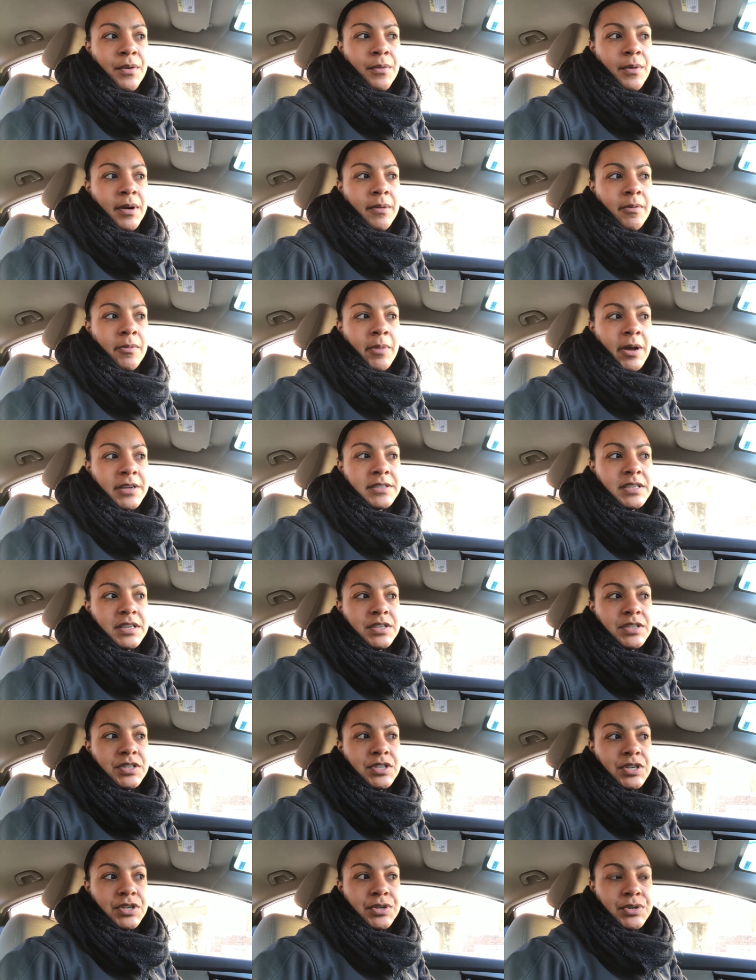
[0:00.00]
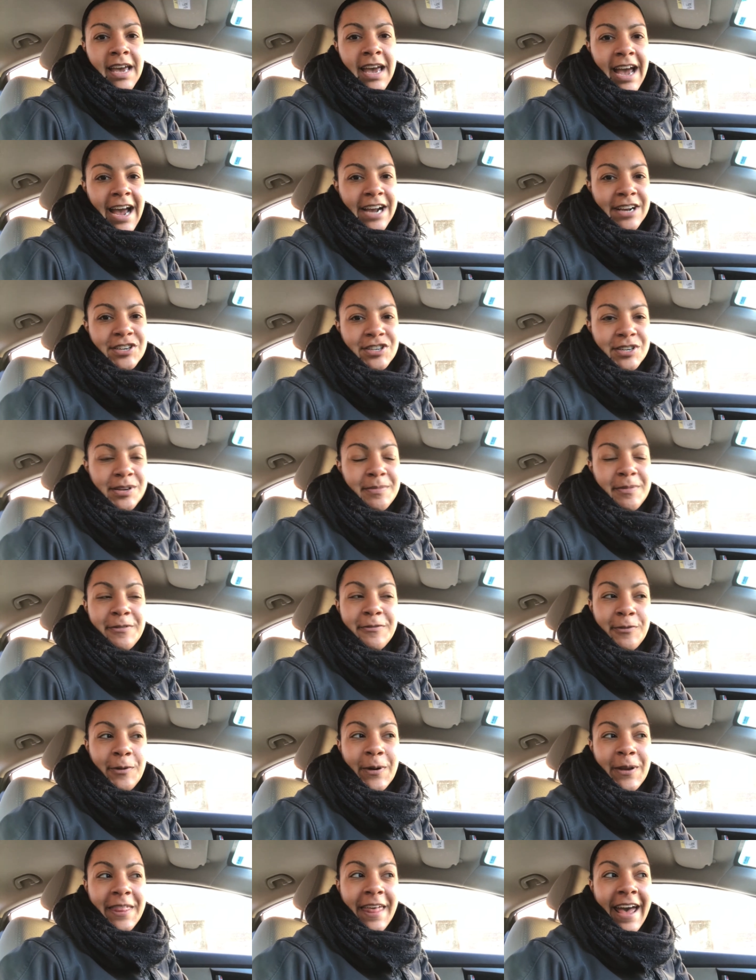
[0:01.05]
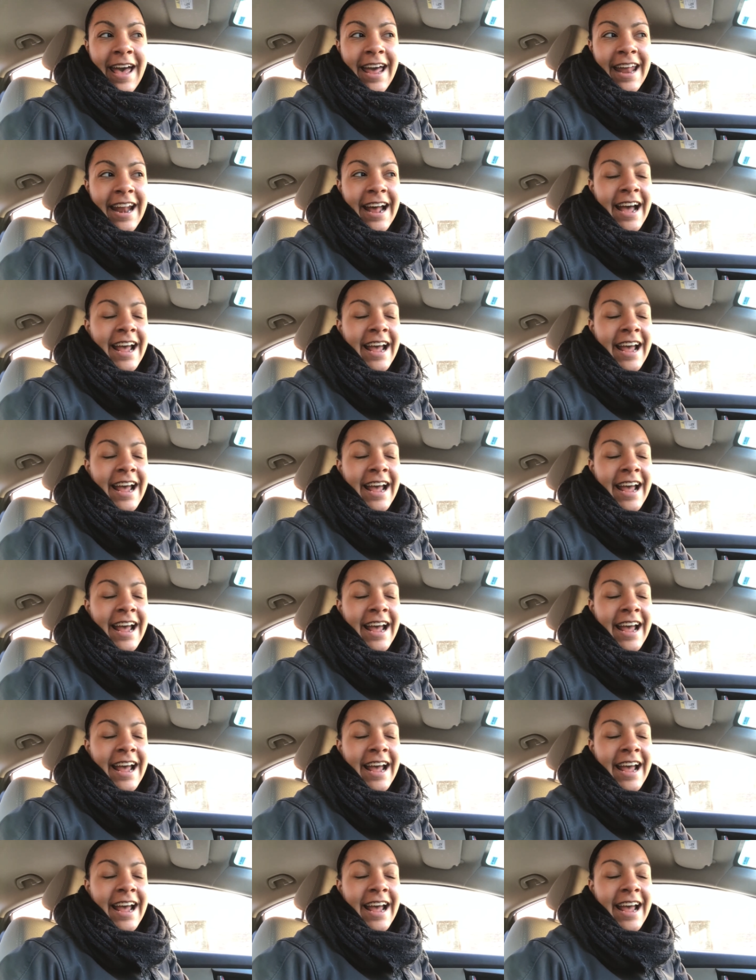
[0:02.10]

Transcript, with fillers: what I'm about to do. Actually, before that,